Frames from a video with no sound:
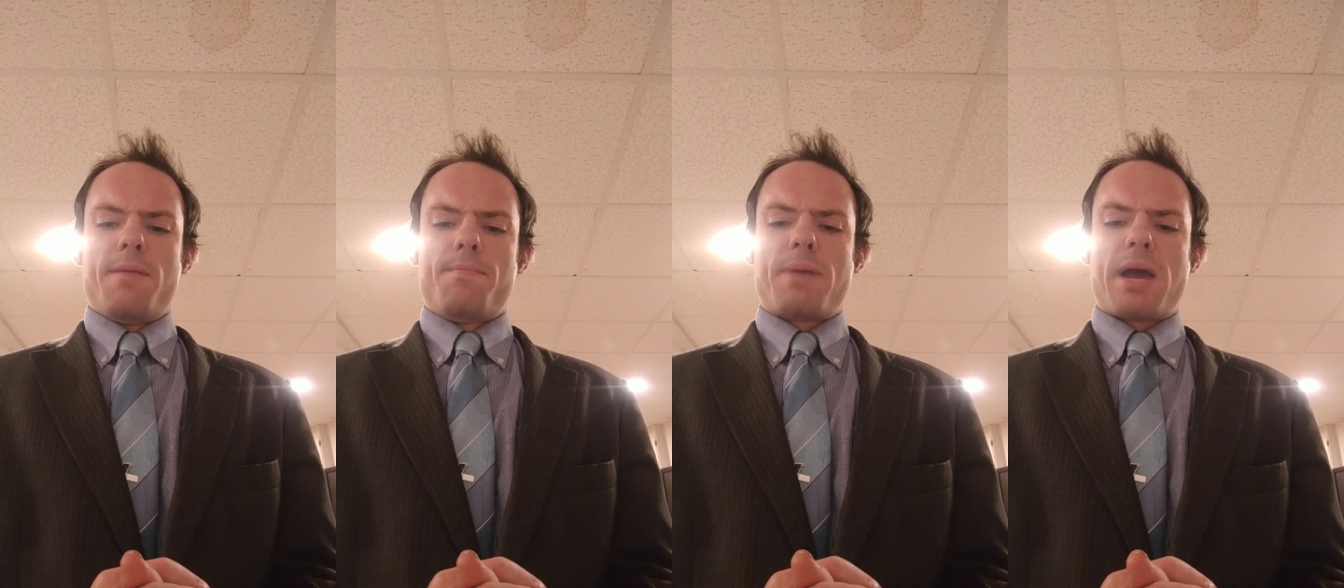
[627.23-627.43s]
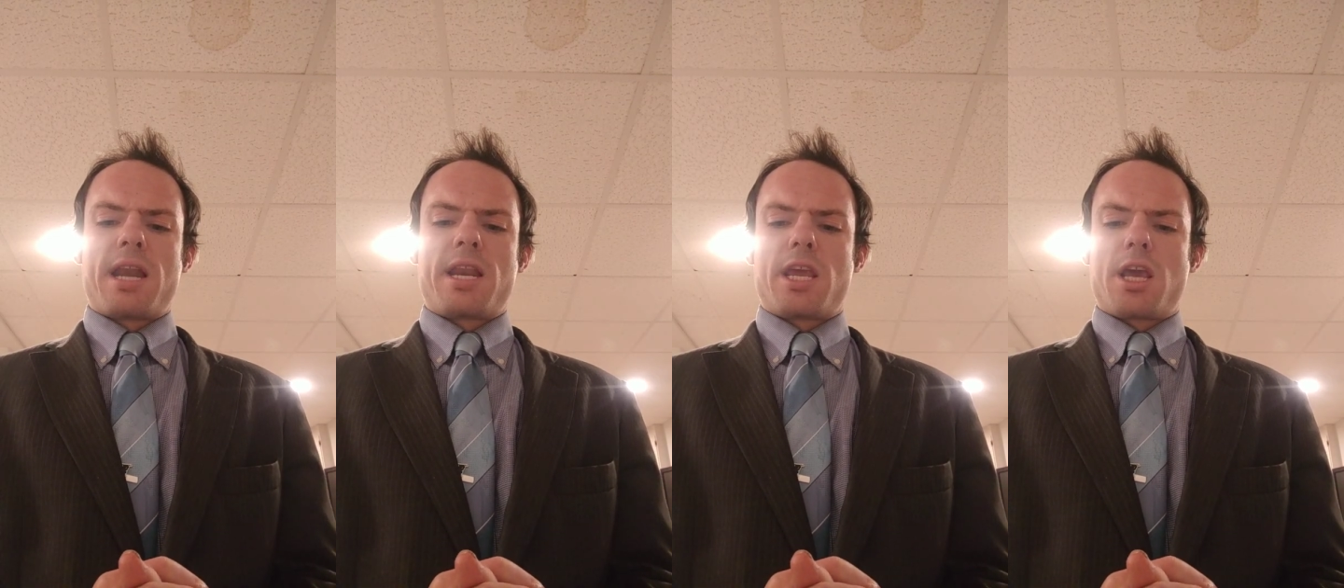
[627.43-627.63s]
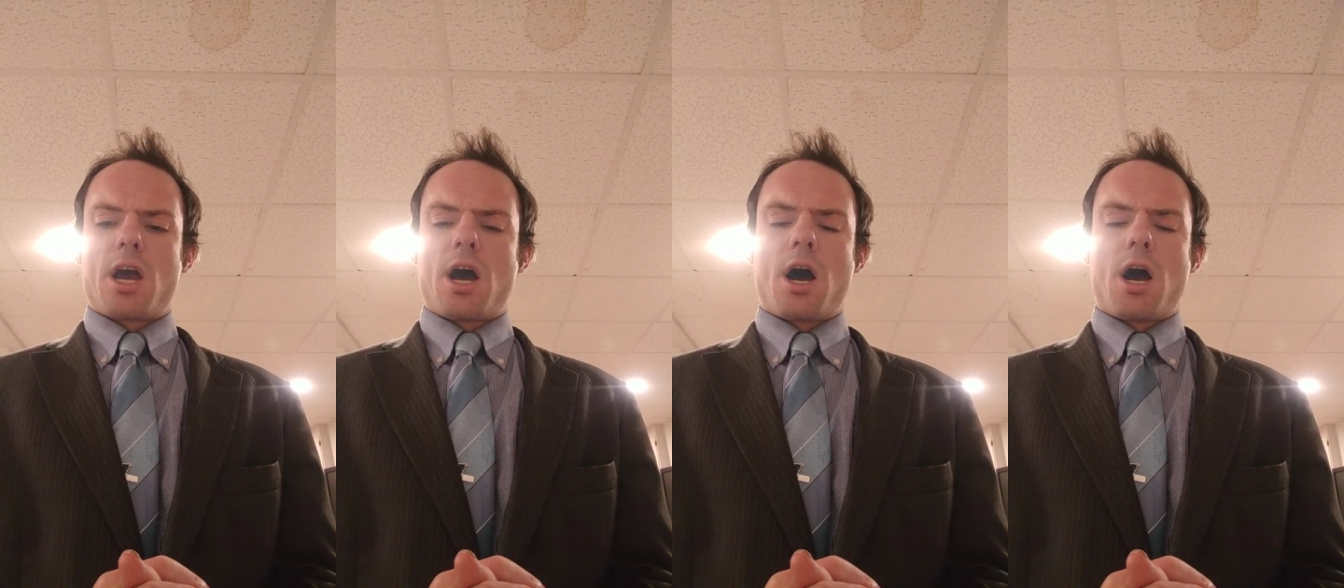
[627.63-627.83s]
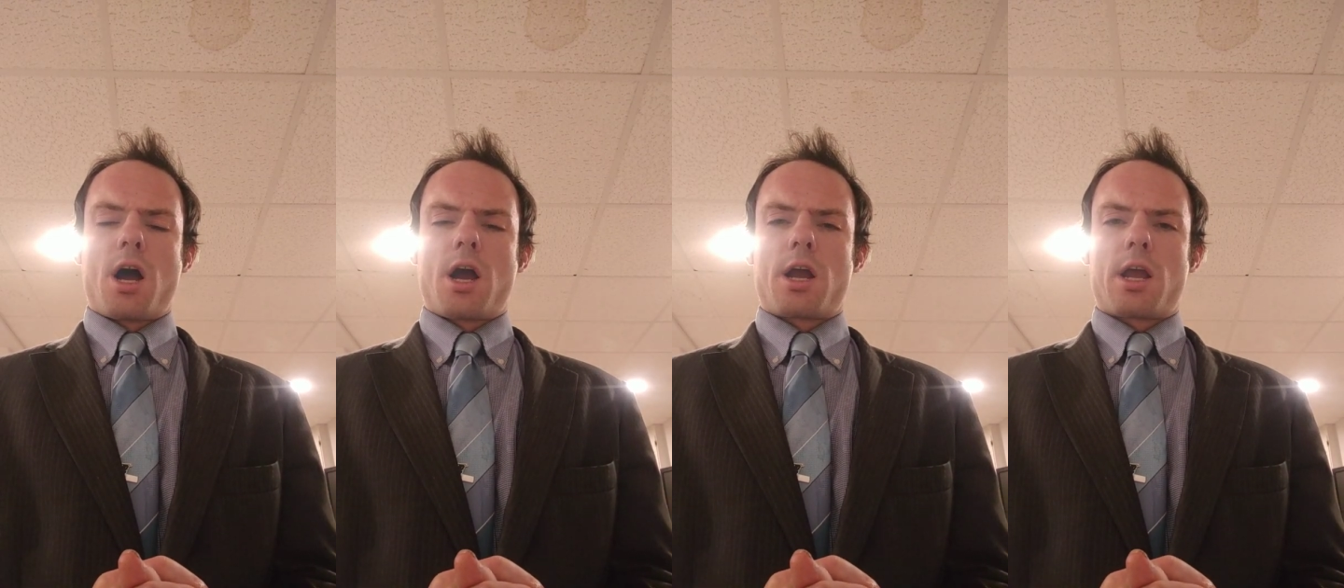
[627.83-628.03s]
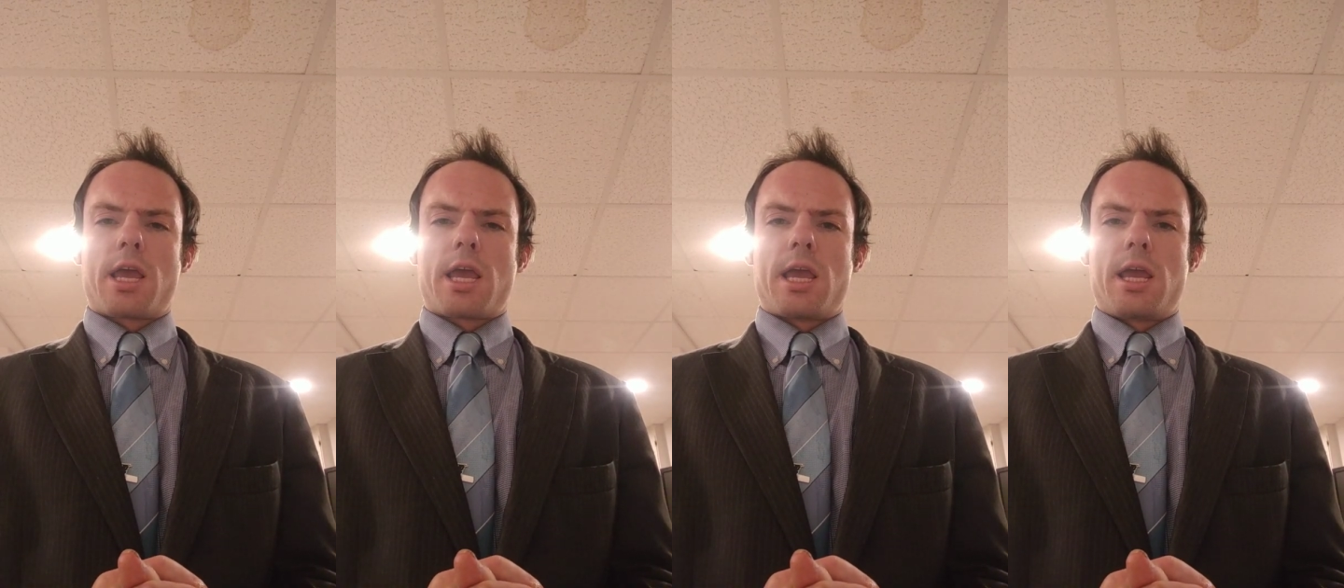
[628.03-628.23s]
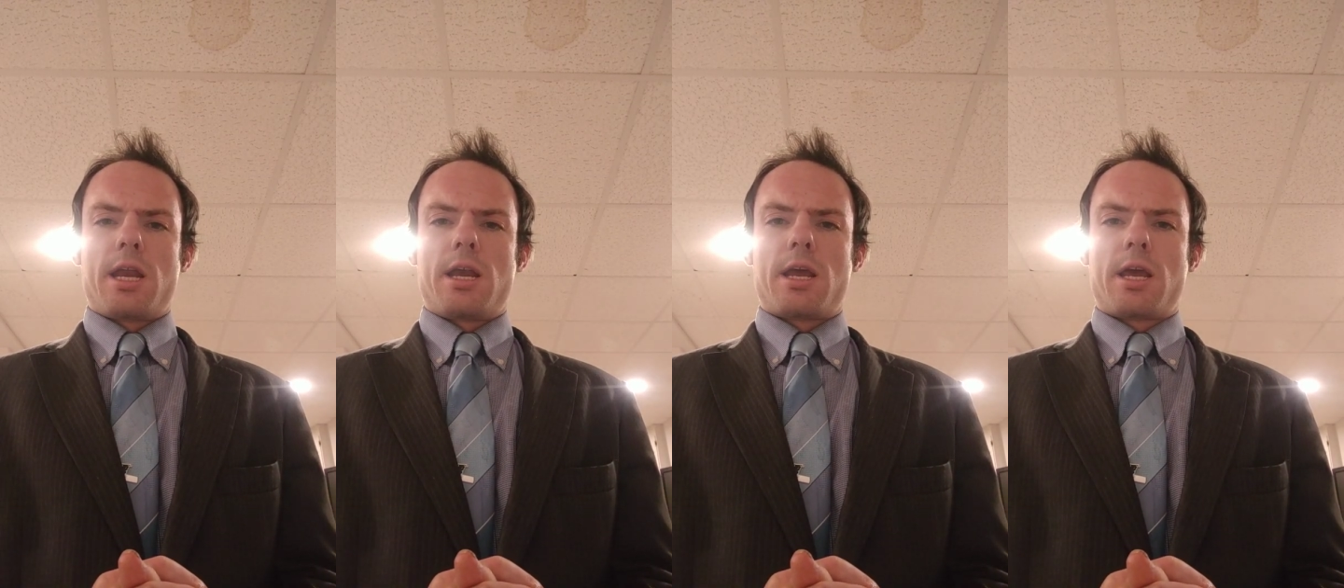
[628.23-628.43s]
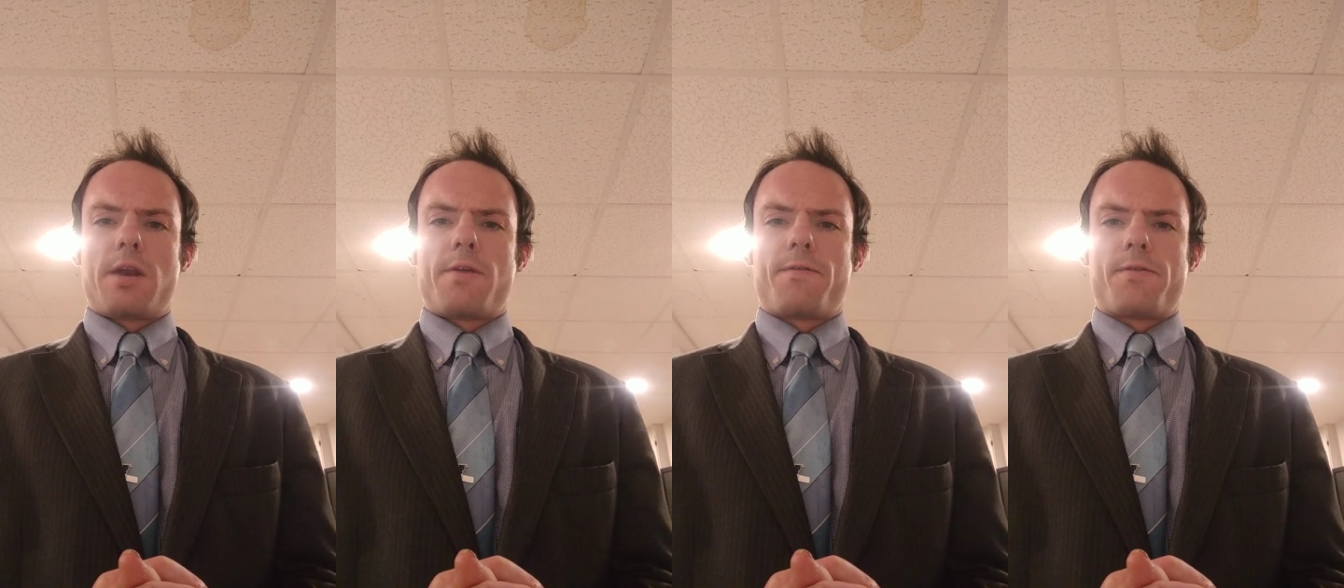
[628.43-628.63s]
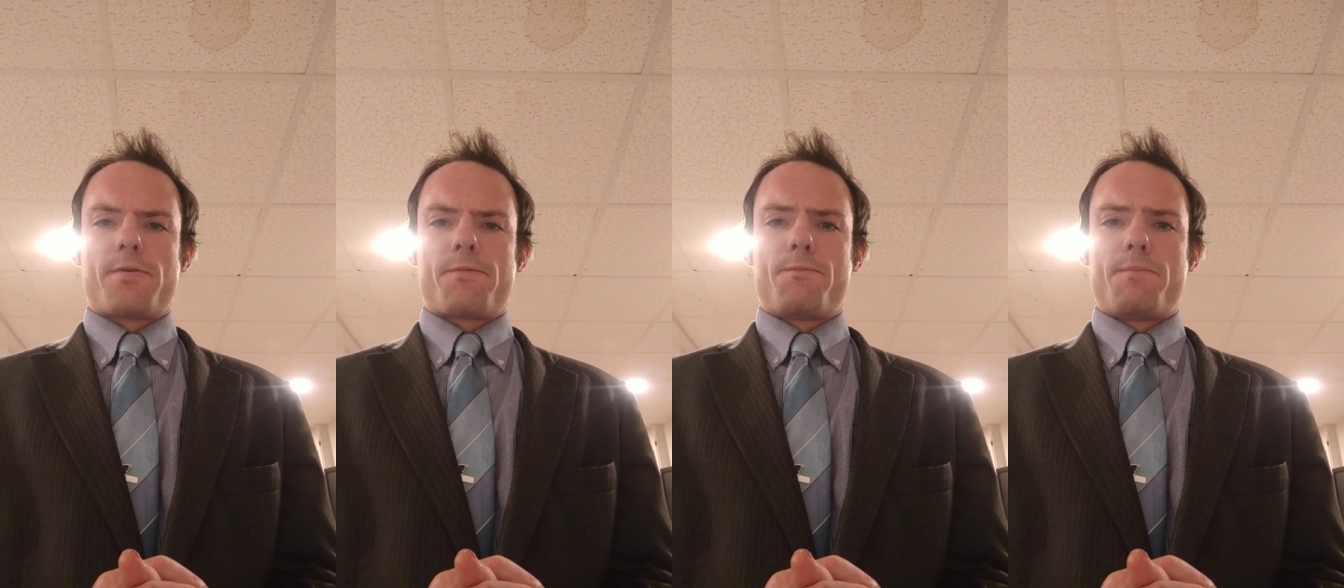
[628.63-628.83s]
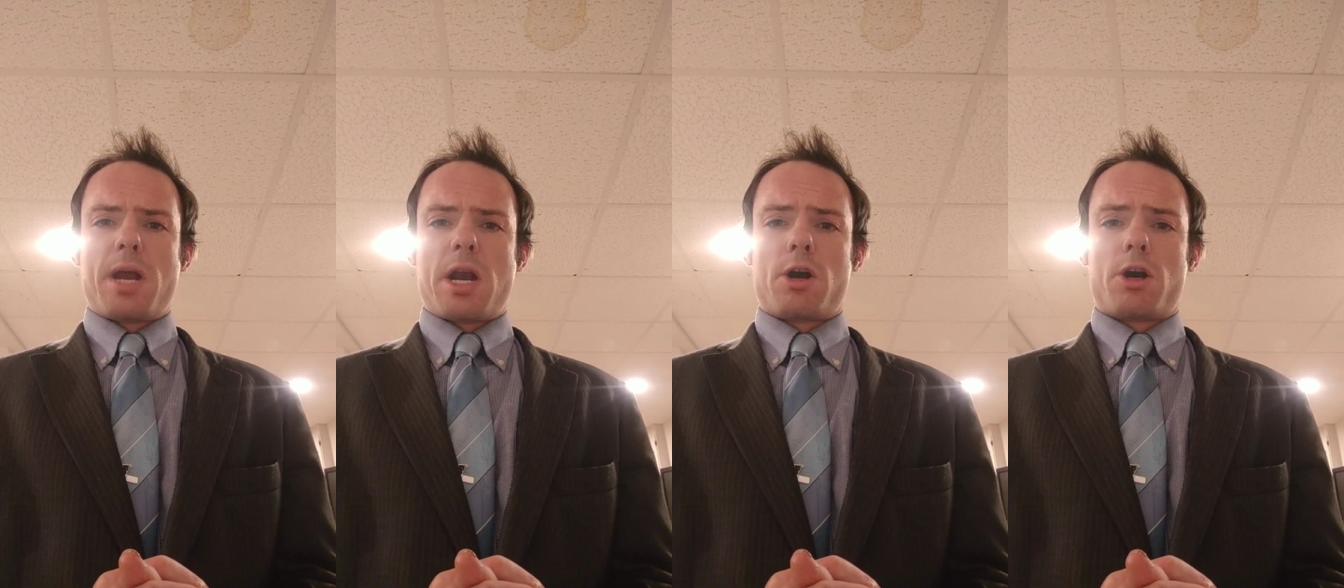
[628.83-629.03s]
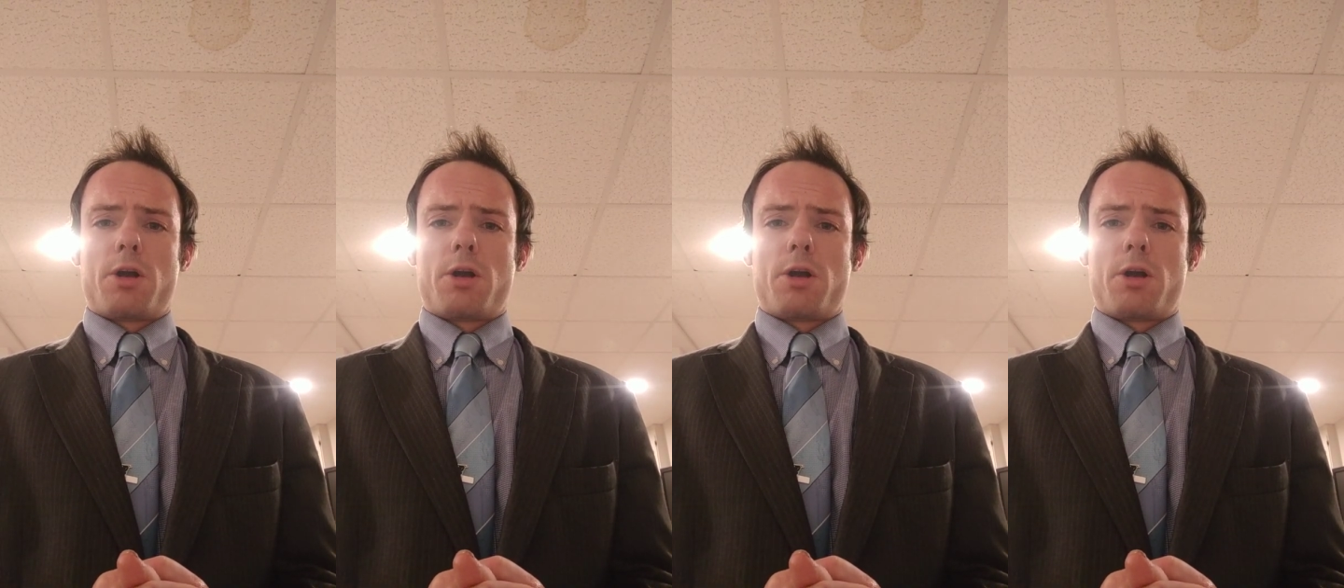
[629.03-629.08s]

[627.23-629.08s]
been young and of